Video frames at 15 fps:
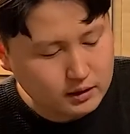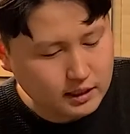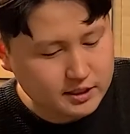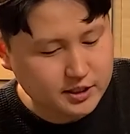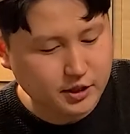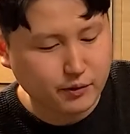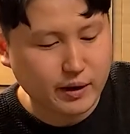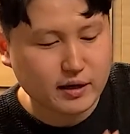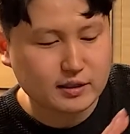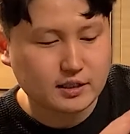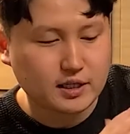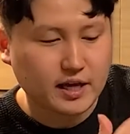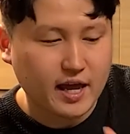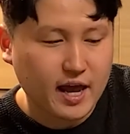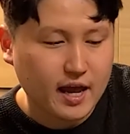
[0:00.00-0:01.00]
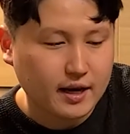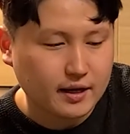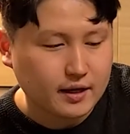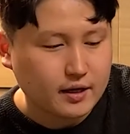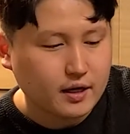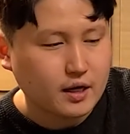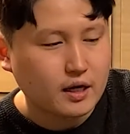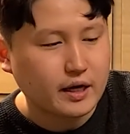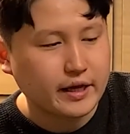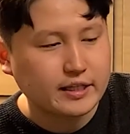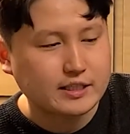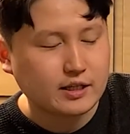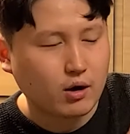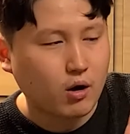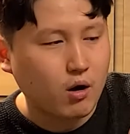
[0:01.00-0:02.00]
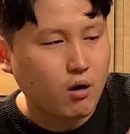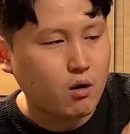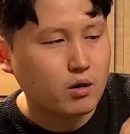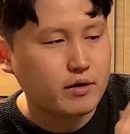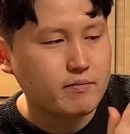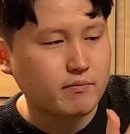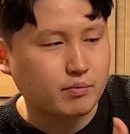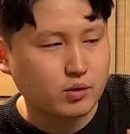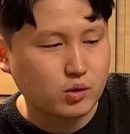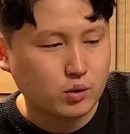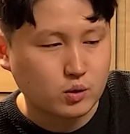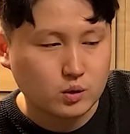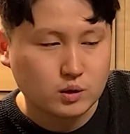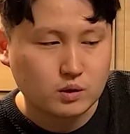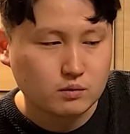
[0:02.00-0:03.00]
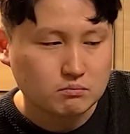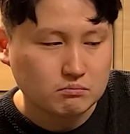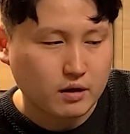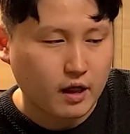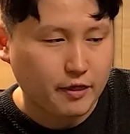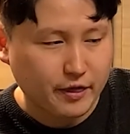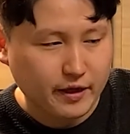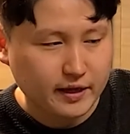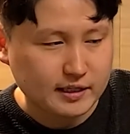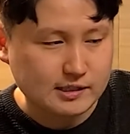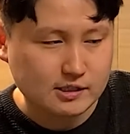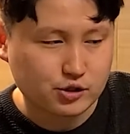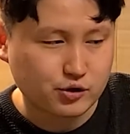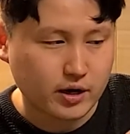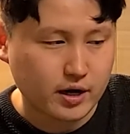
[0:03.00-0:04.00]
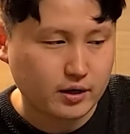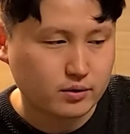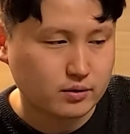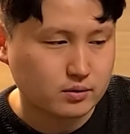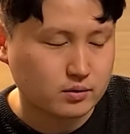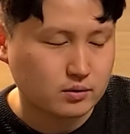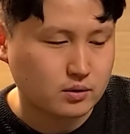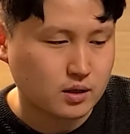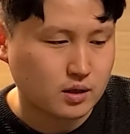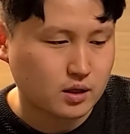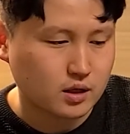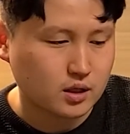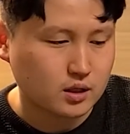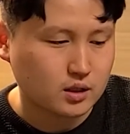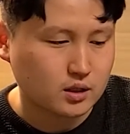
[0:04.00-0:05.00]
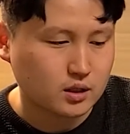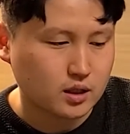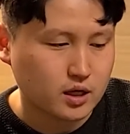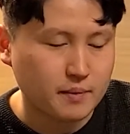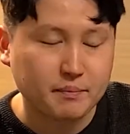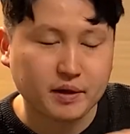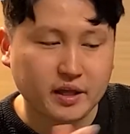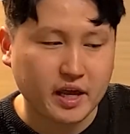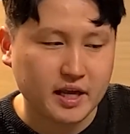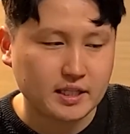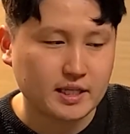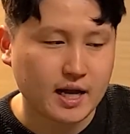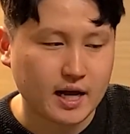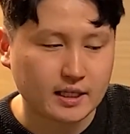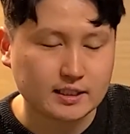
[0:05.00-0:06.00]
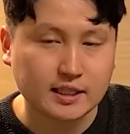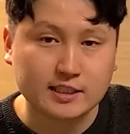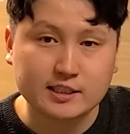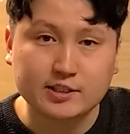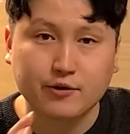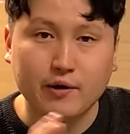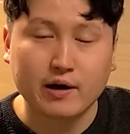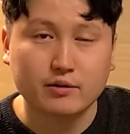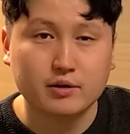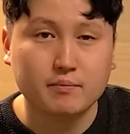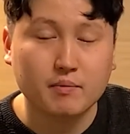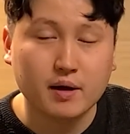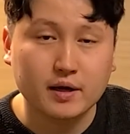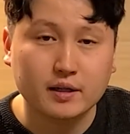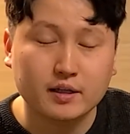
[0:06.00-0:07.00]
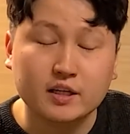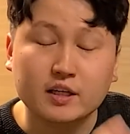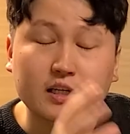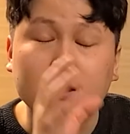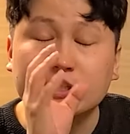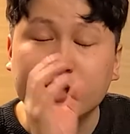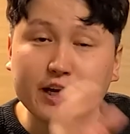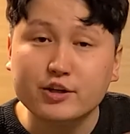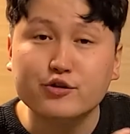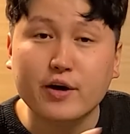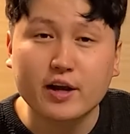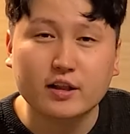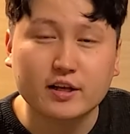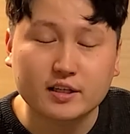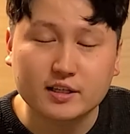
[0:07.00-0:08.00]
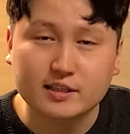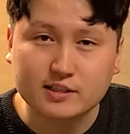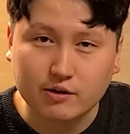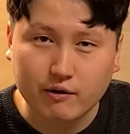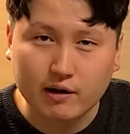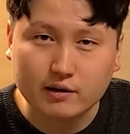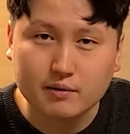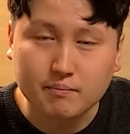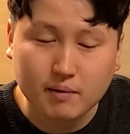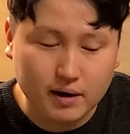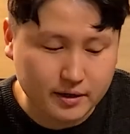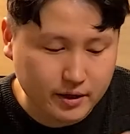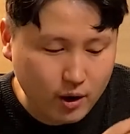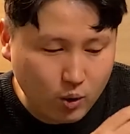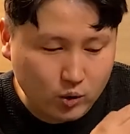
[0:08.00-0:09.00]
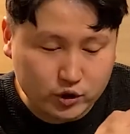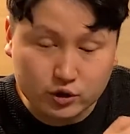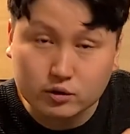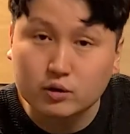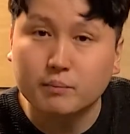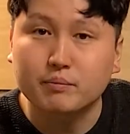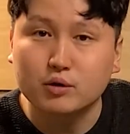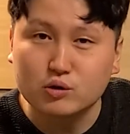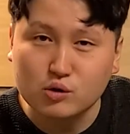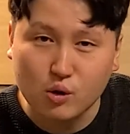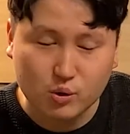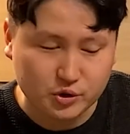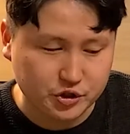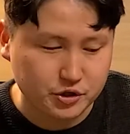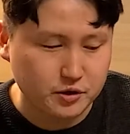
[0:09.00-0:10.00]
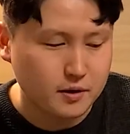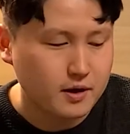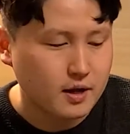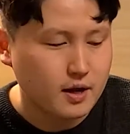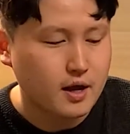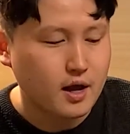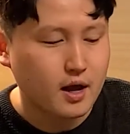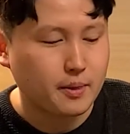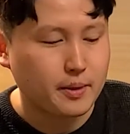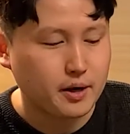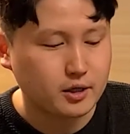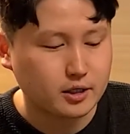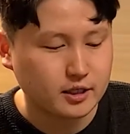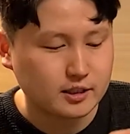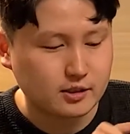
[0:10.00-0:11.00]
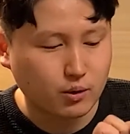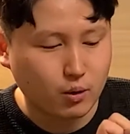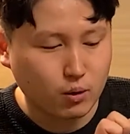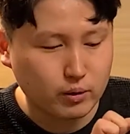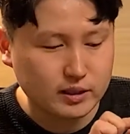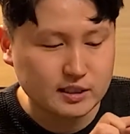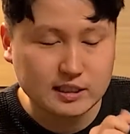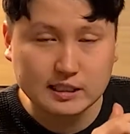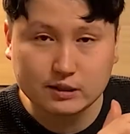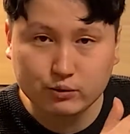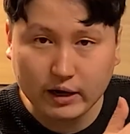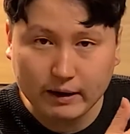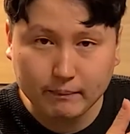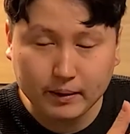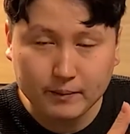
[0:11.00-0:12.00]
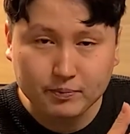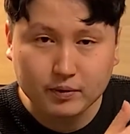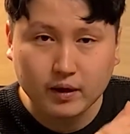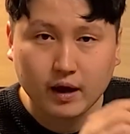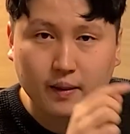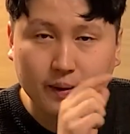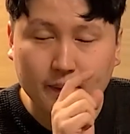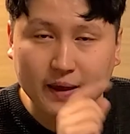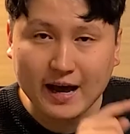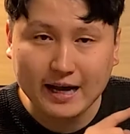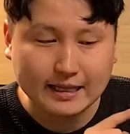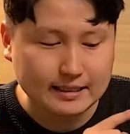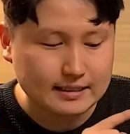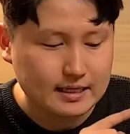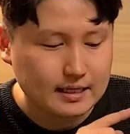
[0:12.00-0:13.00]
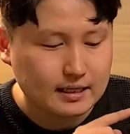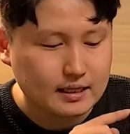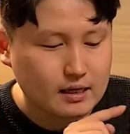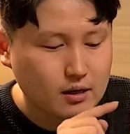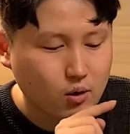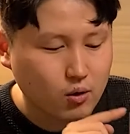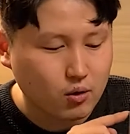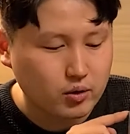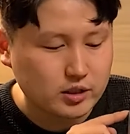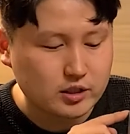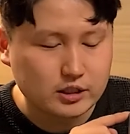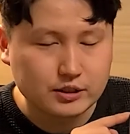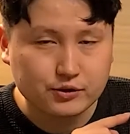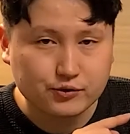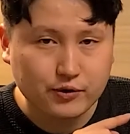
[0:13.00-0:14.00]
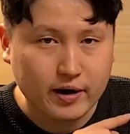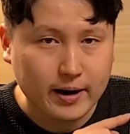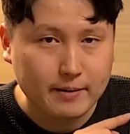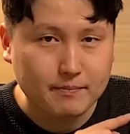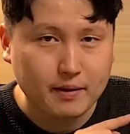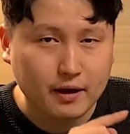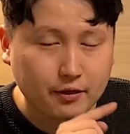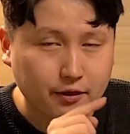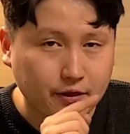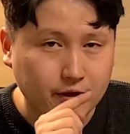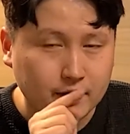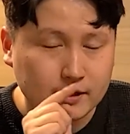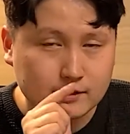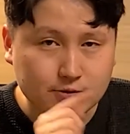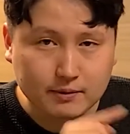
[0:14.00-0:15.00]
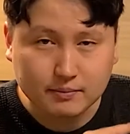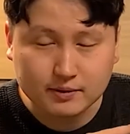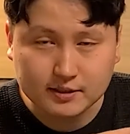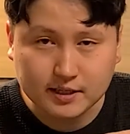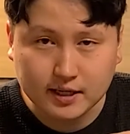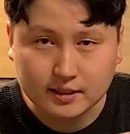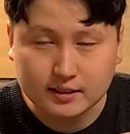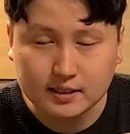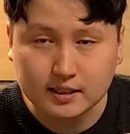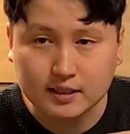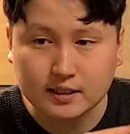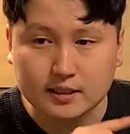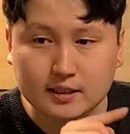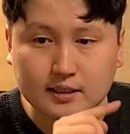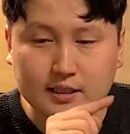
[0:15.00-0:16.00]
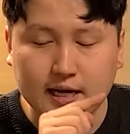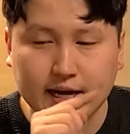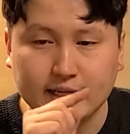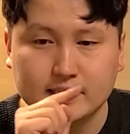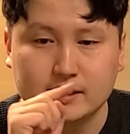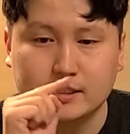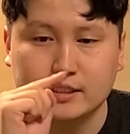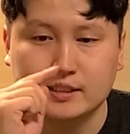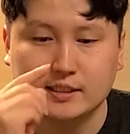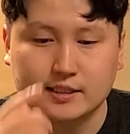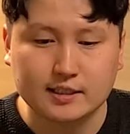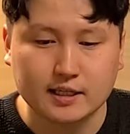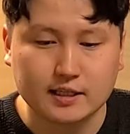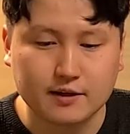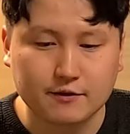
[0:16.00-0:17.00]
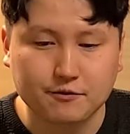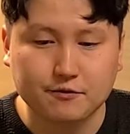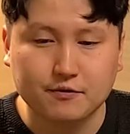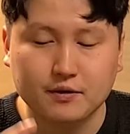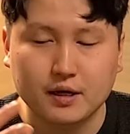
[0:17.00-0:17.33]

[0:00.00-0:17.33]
that surrounds the can. It's all in blue. I think it's trying to implicate that it's surrounded by the Jeju Island, is surrounded by the ocean, the blue ocean. And there is an orange stripe. And on that orange stripe, I think it's representing that distinctive